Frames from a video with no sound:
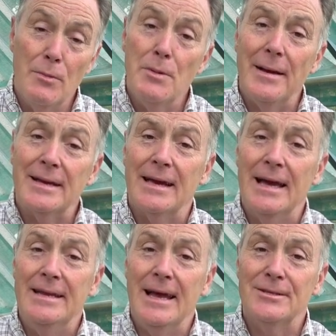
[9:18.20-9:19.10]
we'll be back
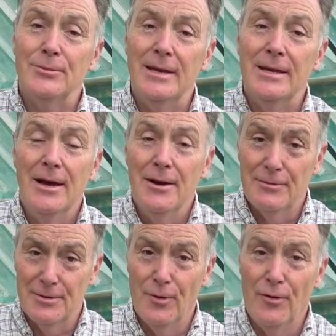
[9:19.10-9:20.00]
again next week
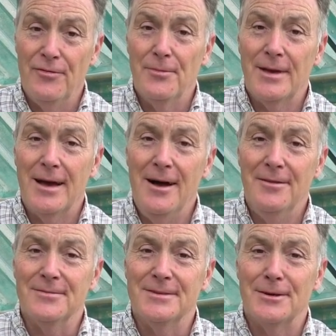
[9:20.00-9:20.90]
with more from the
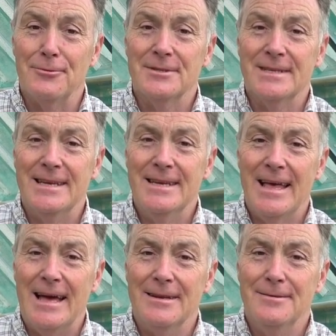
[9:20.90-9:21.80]
garden. So we'll see you
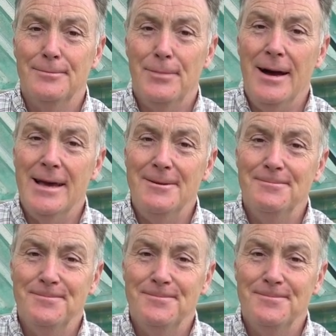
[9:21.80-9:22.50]
then. Bye.